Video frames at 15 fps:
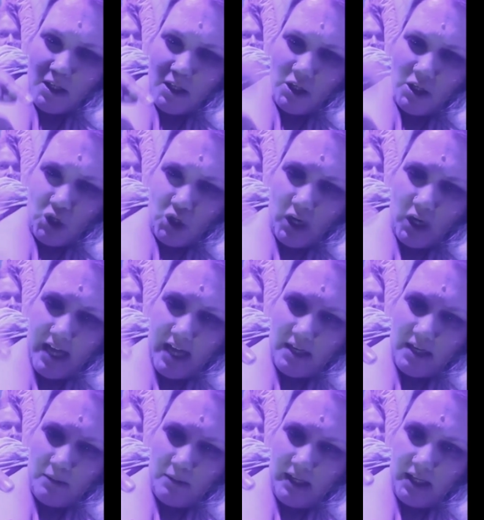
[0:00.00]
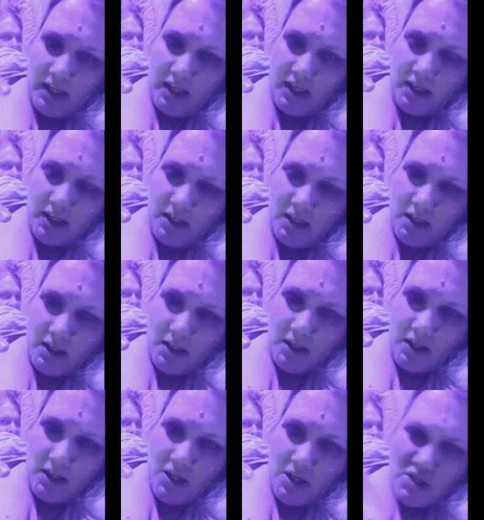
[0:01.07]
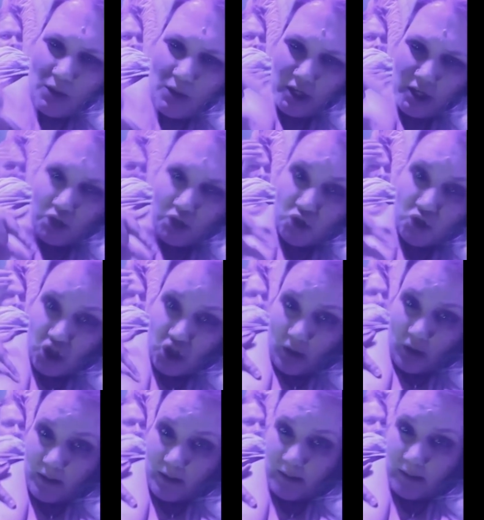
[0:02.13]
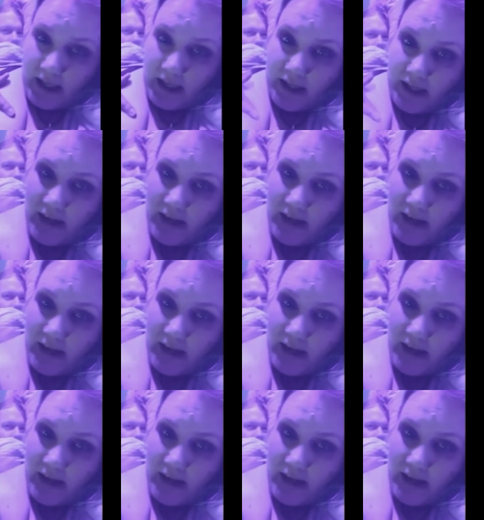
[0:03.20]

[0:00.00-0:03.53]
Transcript: you're hating me. So are you showing me the